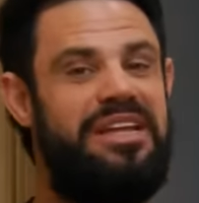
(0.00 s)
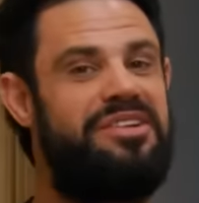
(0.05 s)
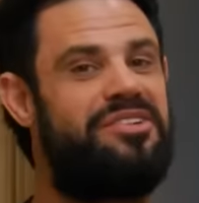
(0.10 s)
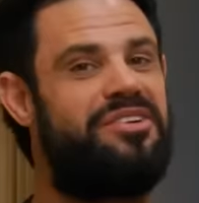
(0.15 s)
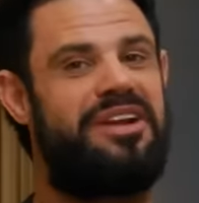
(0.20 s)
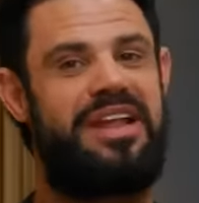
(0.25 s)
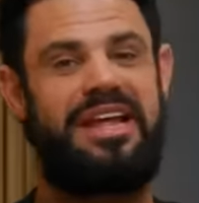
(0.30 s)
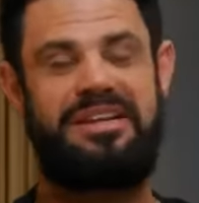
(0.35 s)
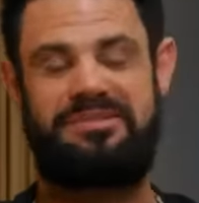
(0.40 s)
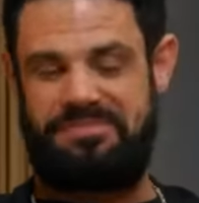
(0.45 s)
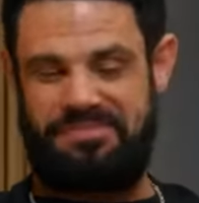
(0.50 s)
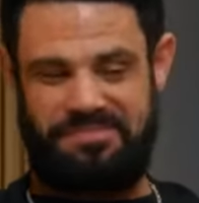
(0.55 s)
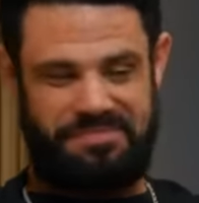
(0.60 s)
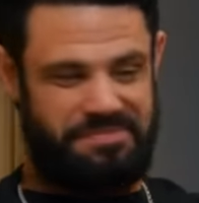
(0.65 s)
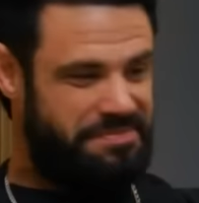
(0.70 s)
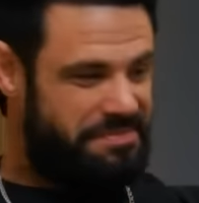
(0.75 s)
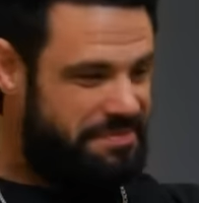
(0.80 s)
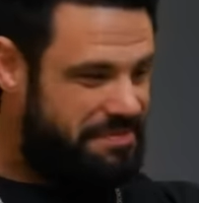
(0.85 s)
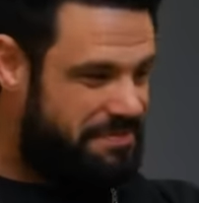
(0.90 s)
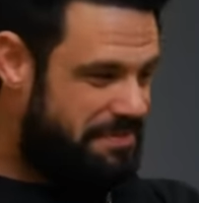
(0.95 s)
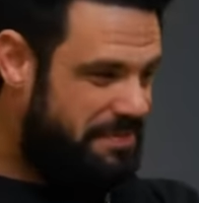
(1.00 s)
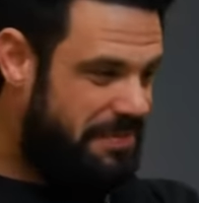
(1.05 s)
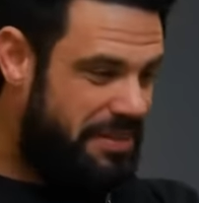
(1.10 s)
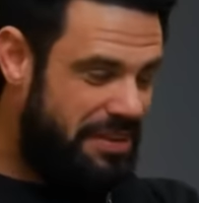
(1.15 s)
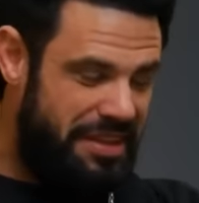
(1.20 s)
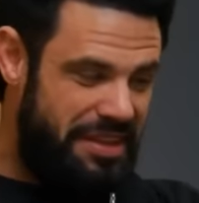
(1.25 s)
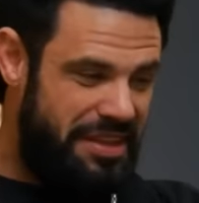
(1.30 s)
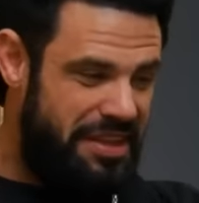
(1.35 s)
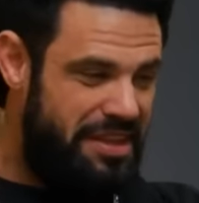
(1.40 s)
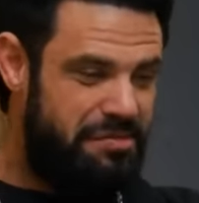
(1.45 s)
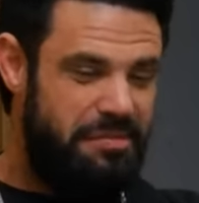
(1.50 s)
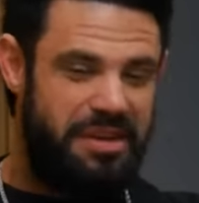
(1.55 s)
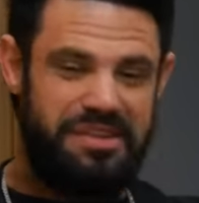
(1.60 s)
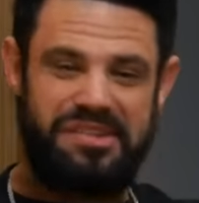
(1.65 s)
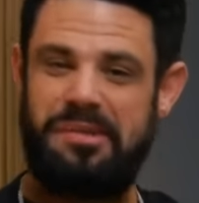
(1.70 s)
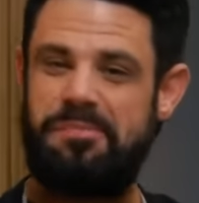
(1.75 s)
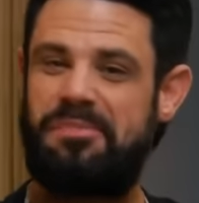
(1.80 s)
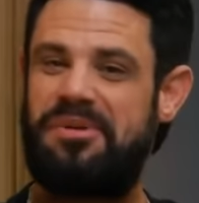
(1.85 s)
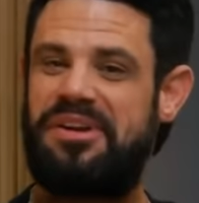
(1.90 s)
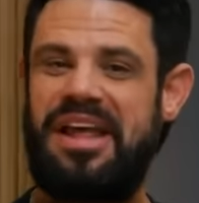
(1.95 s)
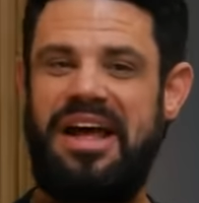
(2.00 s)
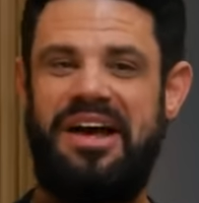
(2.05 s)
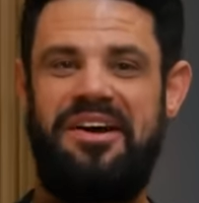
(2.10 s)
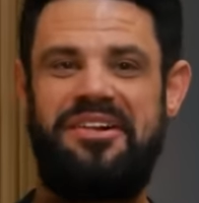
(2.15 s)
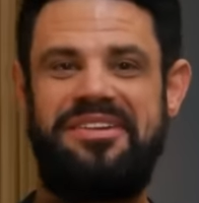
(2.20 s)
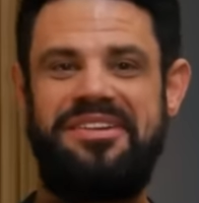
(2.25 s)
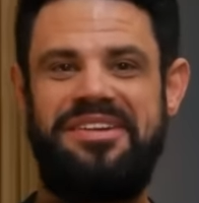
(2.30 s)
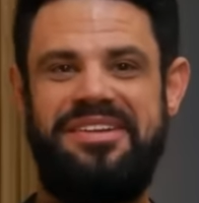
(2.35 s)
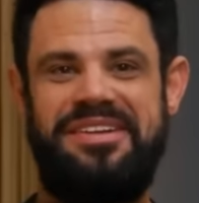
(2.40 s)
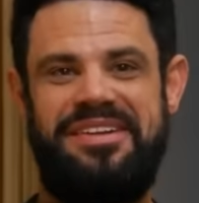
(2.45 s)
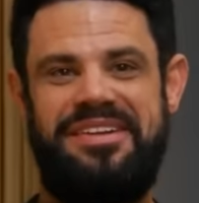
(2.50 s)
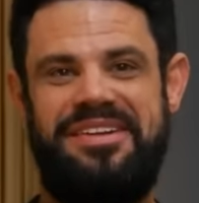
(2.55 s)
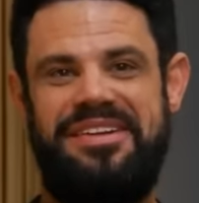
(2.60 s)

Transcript: and you're like, is my zipper down?